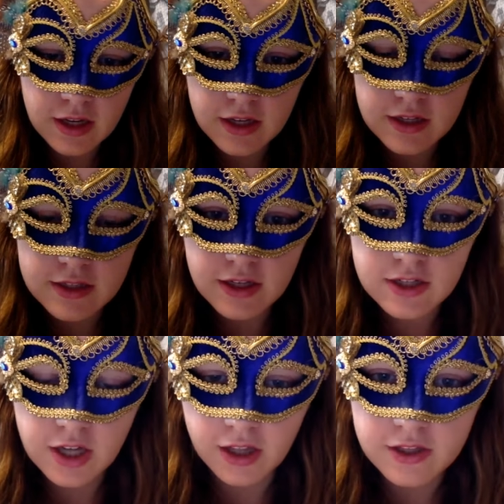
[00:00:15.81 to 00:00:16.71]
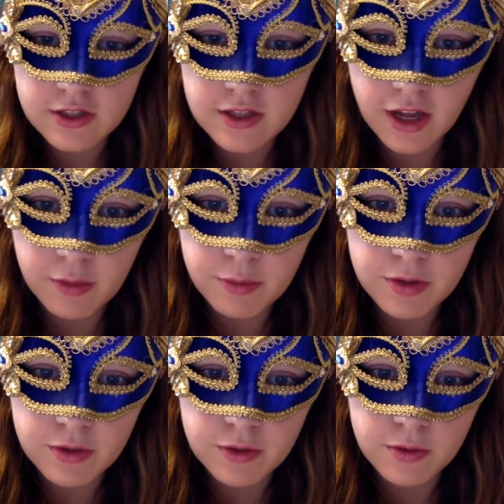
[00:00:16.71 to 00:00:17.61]
it is a challenge to help
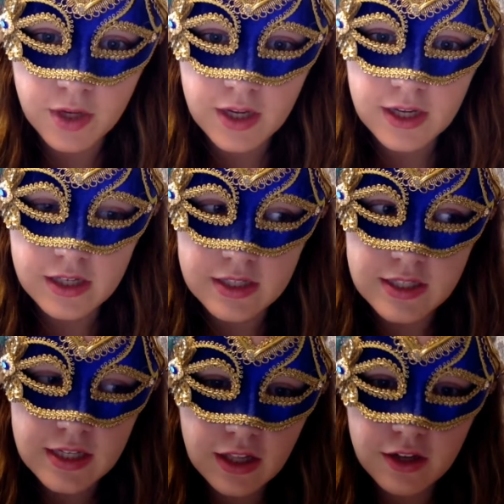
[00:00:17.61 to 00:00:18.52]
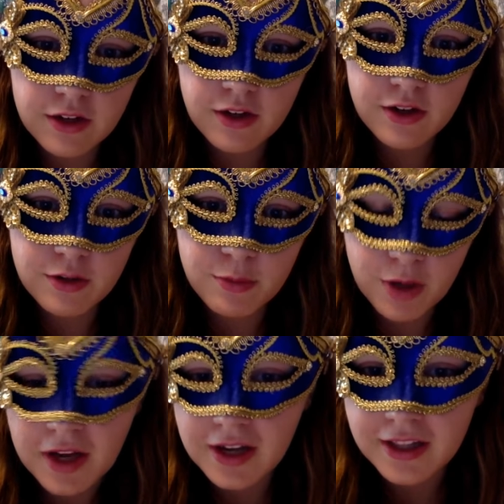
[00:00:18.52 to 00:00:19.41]
you declutter your
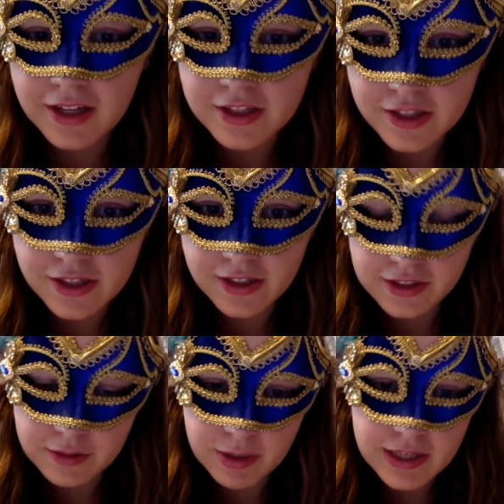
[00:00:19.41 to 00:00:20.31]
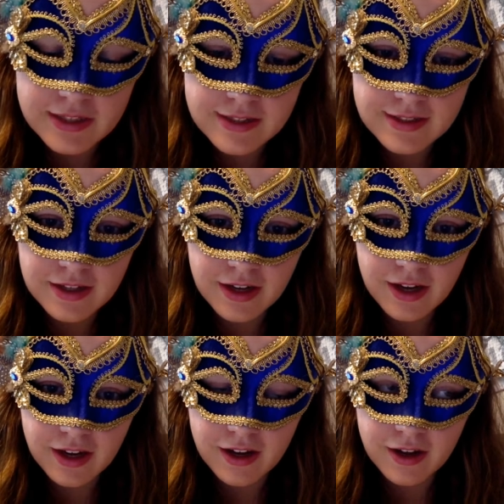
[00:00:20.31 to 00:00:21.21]
book collection a little bit,
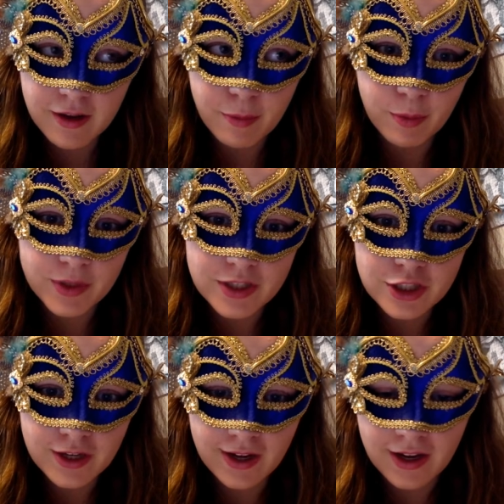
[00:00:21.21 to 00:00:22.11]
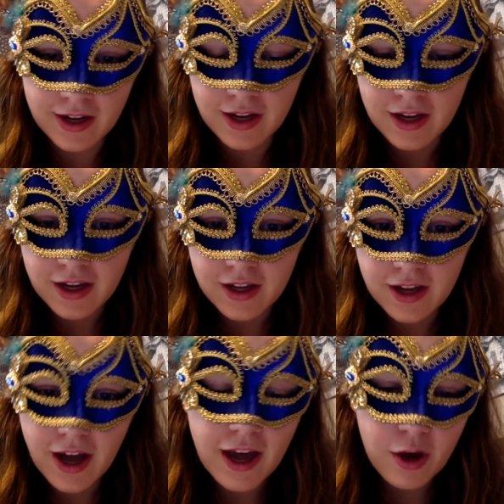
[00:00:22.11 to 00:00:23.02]
which I
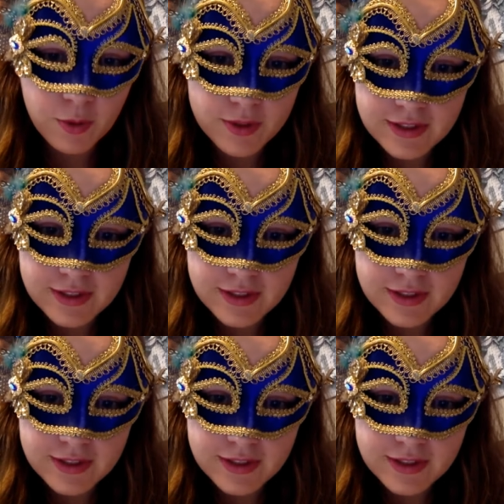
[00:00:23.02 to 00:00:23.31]
always